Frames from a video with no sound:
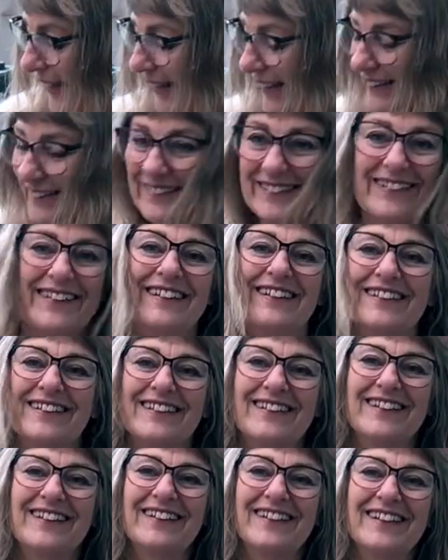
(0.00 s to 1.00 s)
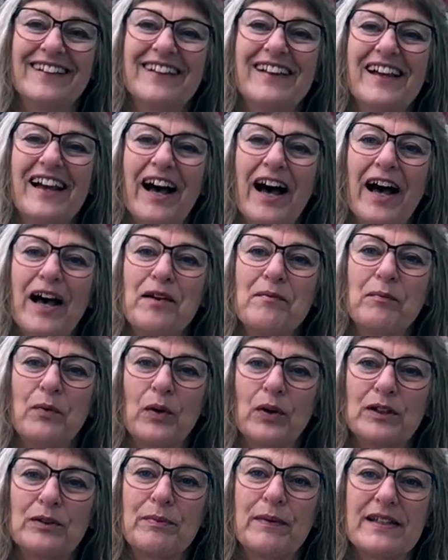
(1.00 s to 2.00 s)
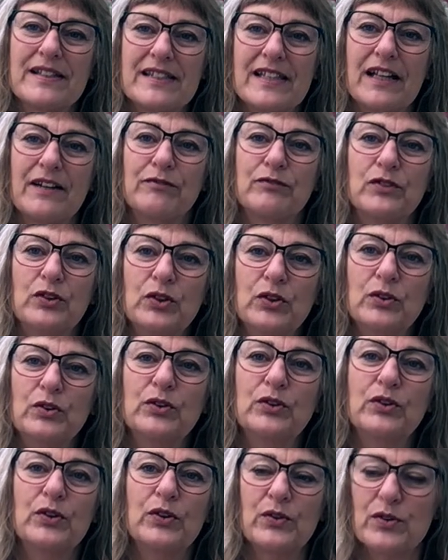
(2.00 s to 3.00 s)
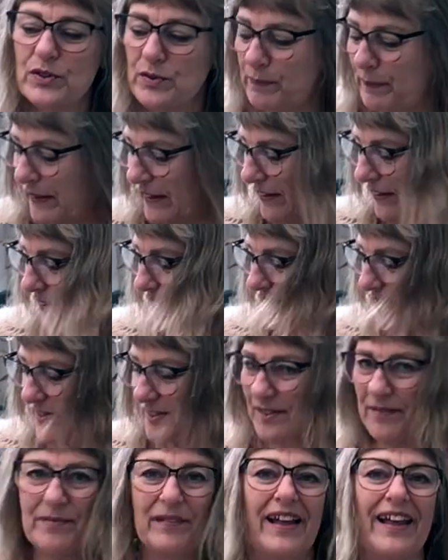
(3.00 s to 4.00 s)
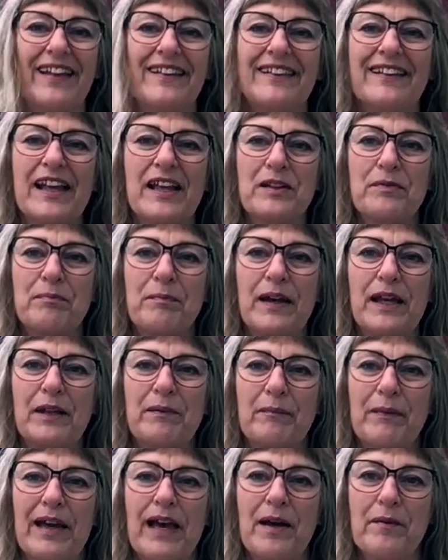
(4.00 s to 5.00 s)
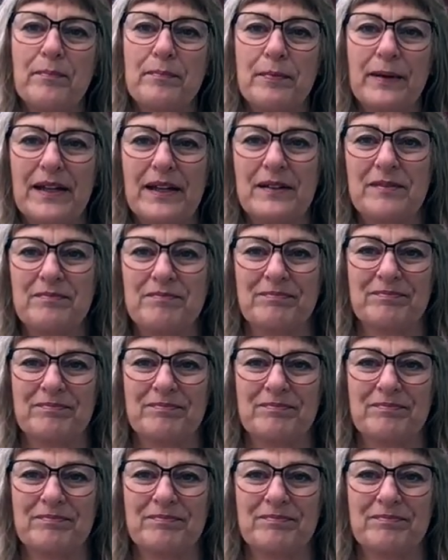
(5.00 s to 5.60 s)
And I bought myself 2 new spindles, and that made me happy.